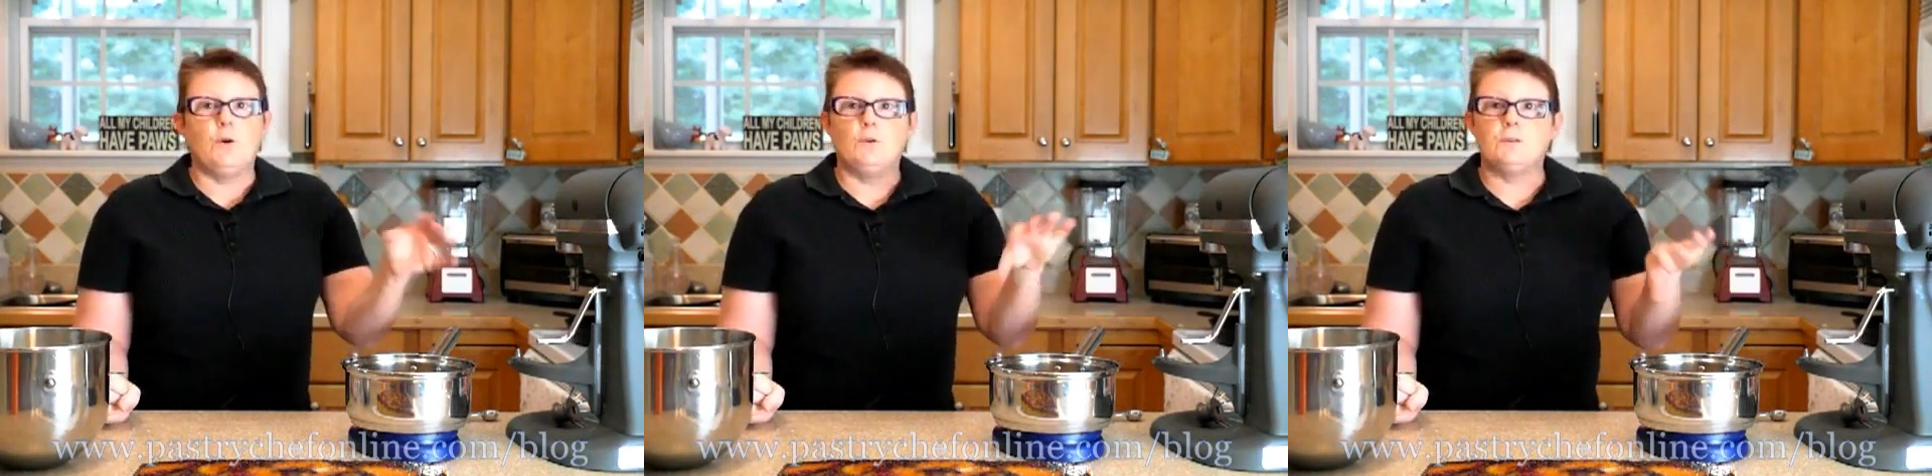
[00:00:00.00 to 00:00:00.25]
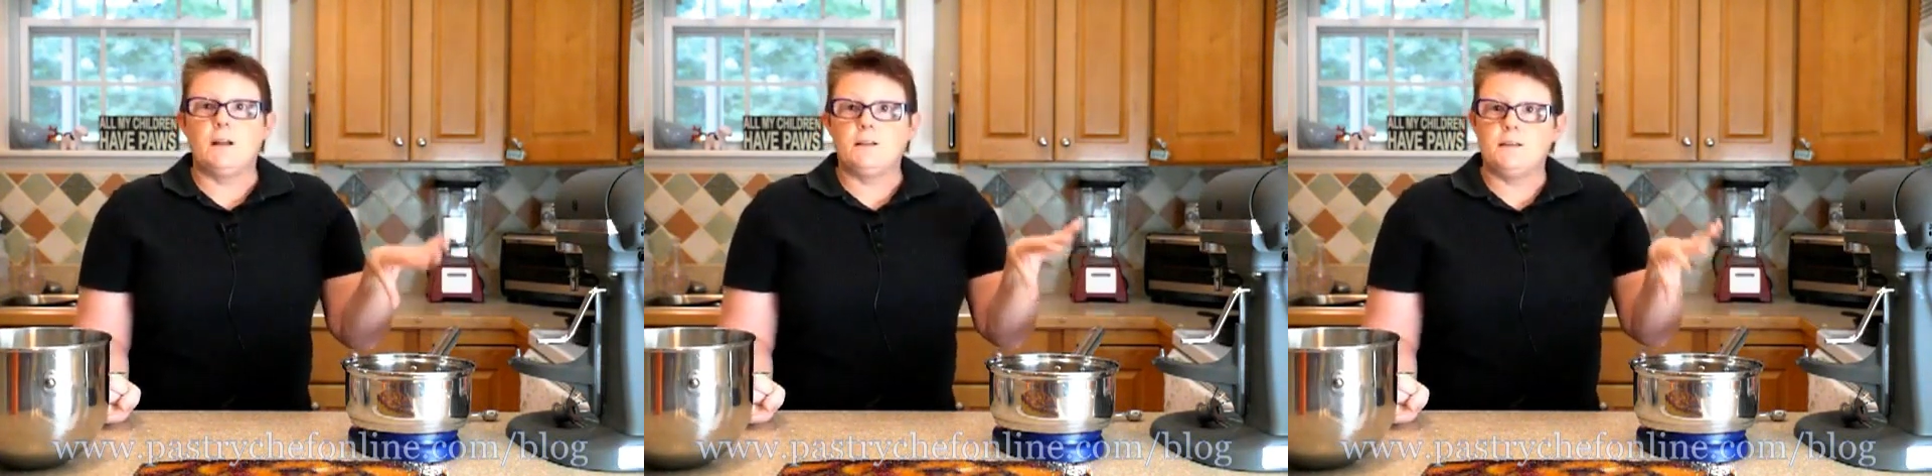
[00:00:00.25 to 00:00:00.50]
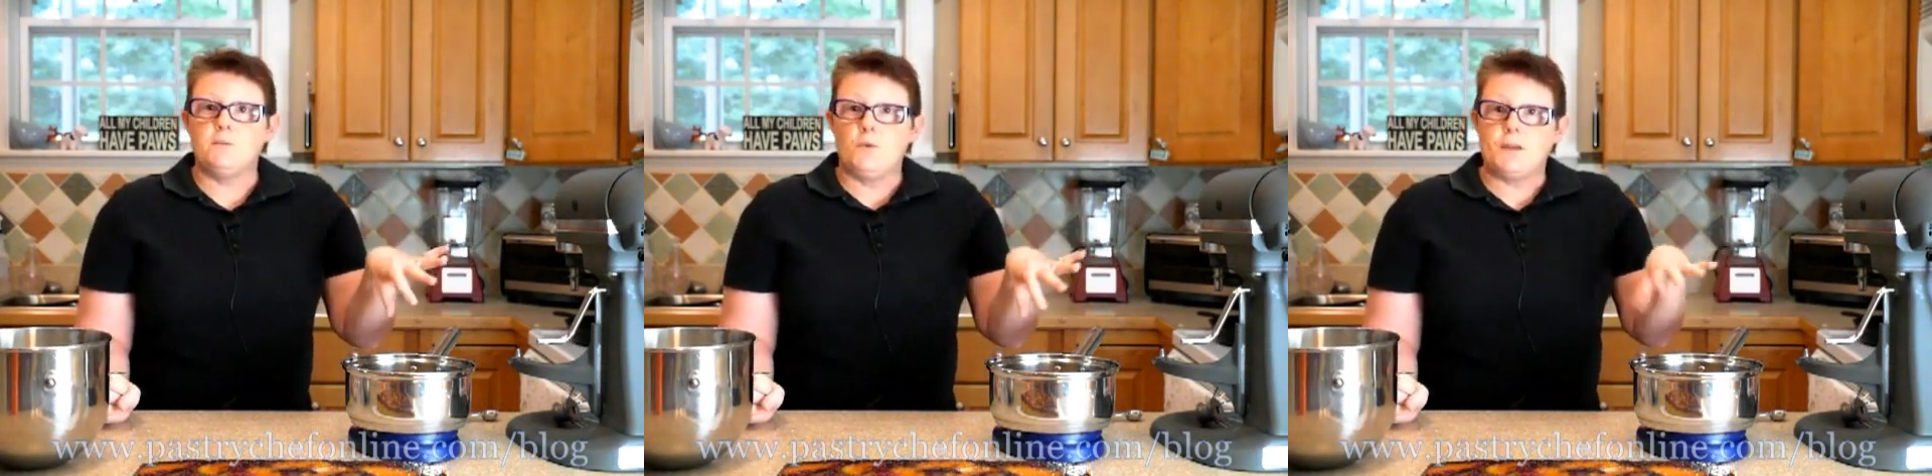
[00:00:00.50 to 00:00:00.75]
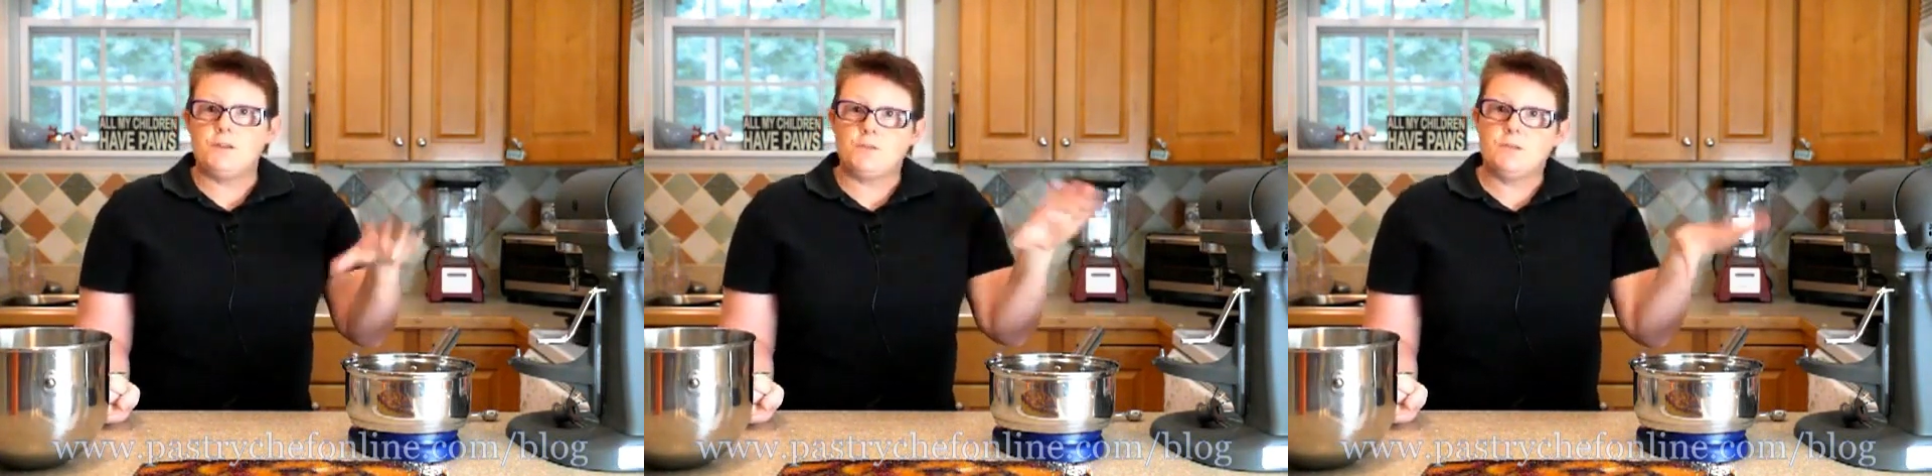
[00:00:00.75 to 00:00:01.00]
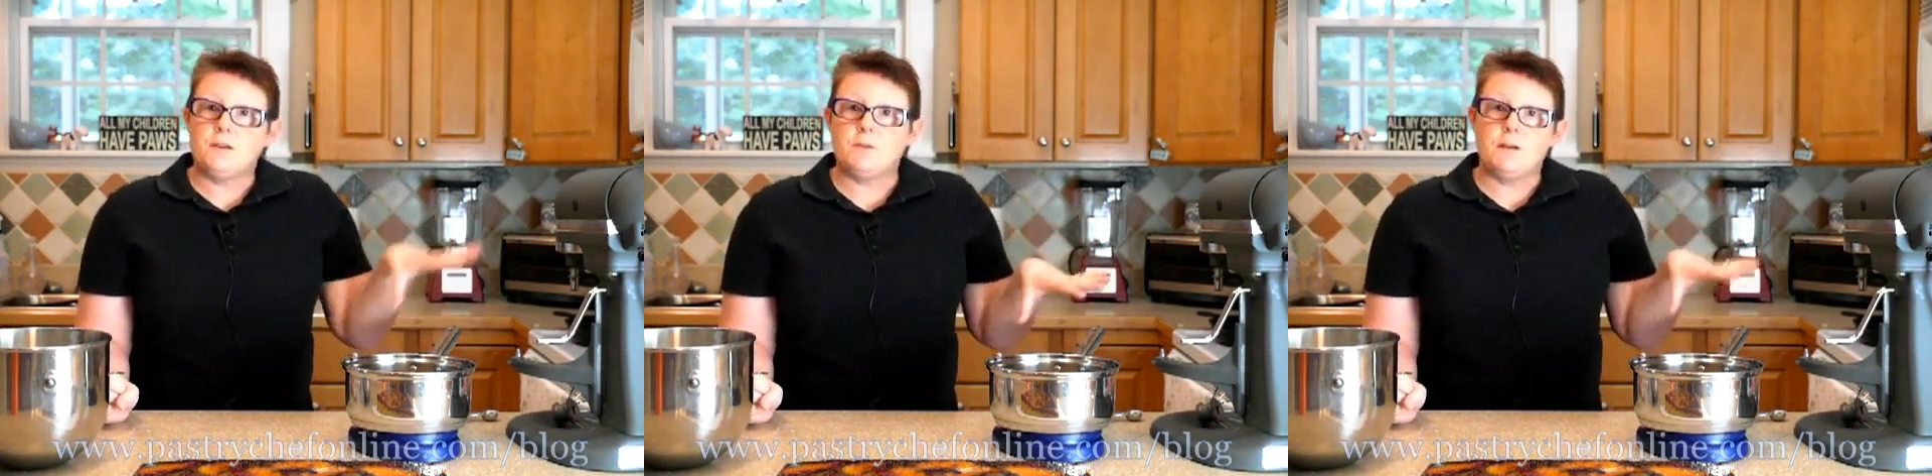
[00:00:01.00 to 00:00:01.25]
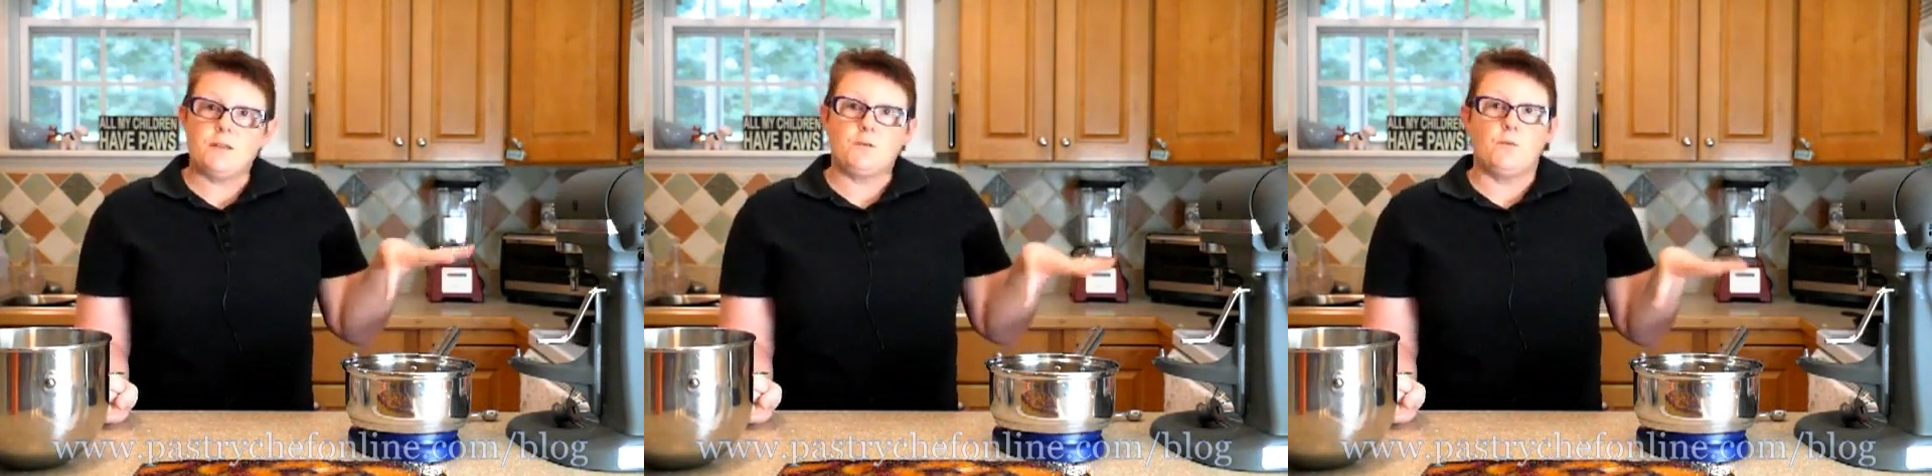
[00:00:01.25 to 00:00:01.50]
will hold on to the
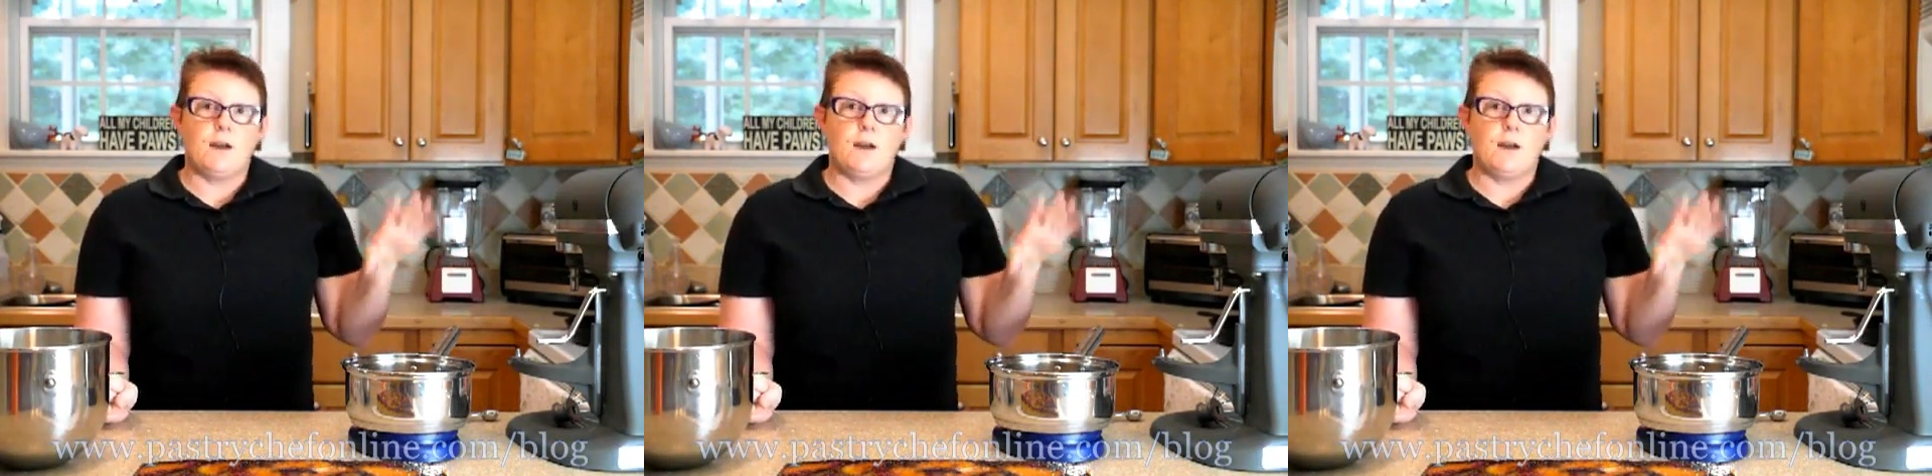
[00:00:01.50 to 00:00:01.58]
moisture that would